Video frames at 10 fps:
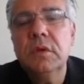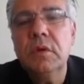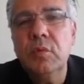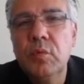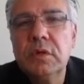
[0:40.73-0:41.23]

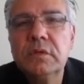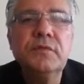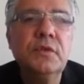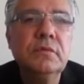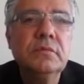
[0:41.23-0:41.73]

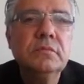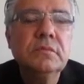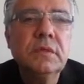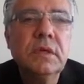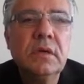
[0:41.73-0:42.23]
worldview
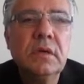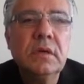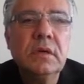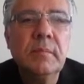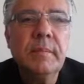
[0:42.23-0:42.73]

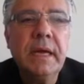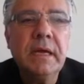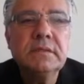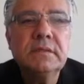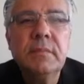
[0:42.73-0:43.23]

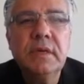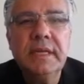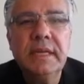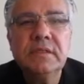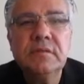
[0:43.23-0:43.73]
about
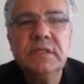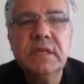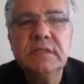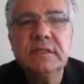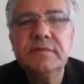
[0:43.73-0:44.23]
money as a
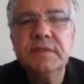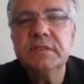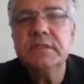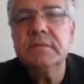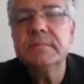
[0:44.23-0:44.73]
reductive
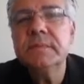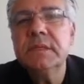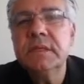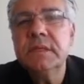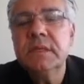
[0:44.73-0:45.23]
filter.
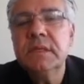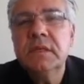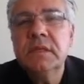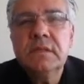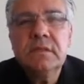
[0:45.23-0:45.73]

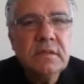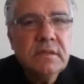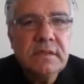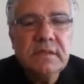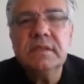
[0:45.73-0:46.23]
So
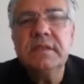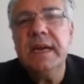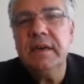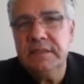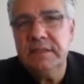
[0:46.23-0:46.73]
this is a
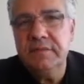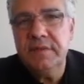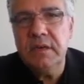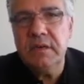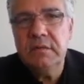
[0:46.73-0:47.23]
narrative
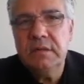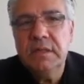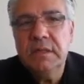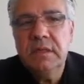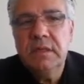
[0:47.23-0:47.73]
here.
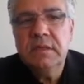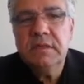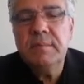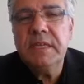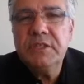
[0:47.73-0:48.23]

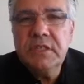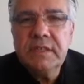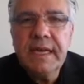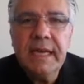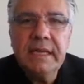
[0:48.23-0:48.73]
So
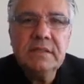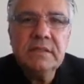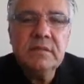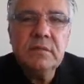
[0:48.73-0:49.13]
imagine that,